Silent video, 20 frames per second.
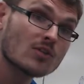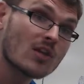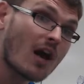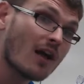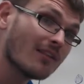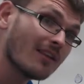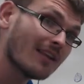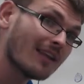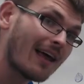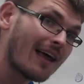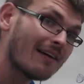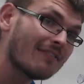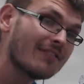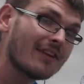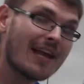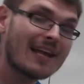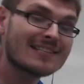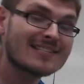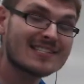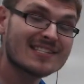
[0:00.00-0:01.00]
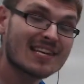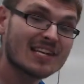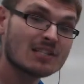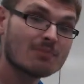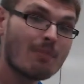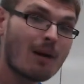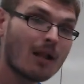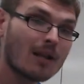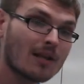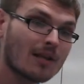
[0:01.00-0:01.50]
on the left and 6
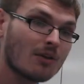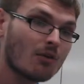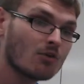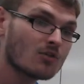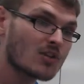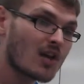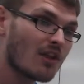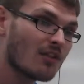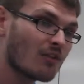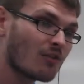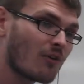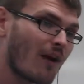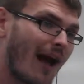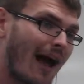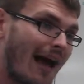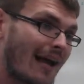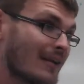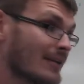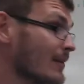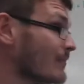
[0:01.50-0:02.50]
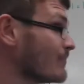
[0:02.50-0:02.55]
molecules on the right.